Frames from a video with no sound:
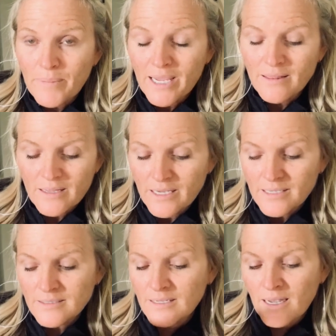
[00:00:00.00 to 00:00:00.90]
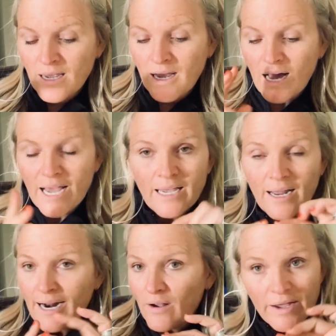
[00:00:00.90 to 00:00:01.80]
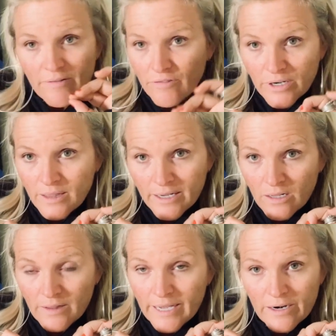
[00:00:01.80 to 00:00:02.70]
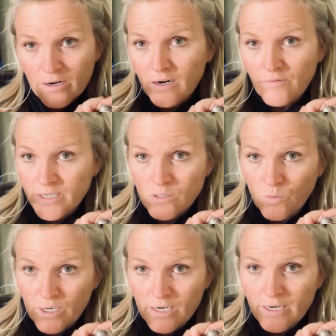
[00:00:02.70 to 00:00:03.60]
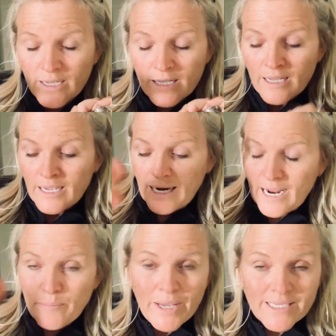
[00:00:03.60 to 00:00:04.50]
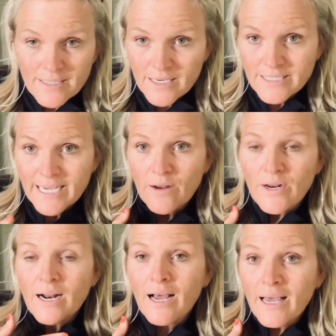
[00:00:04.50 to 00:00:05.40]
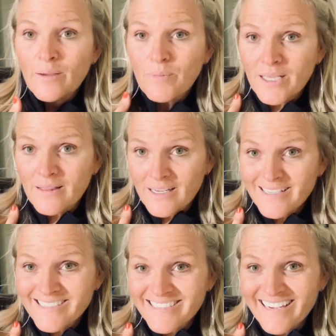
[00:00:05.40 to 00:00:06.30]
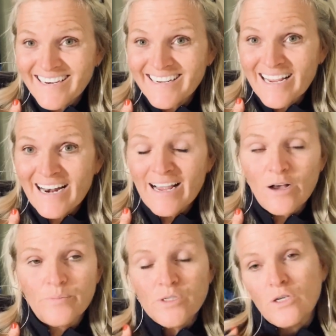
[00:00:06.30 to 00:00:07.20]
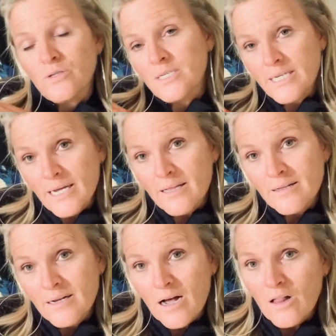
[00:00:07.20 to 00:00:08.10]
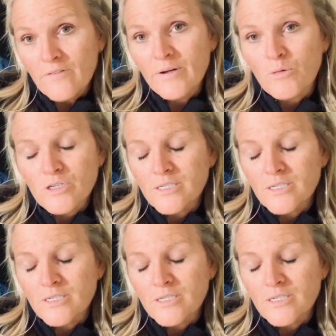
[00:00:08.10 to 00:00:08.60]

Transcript: made this, I cut out every little letter of this word and I pasted it down and I mean this. And it, and it helps you to take all of it more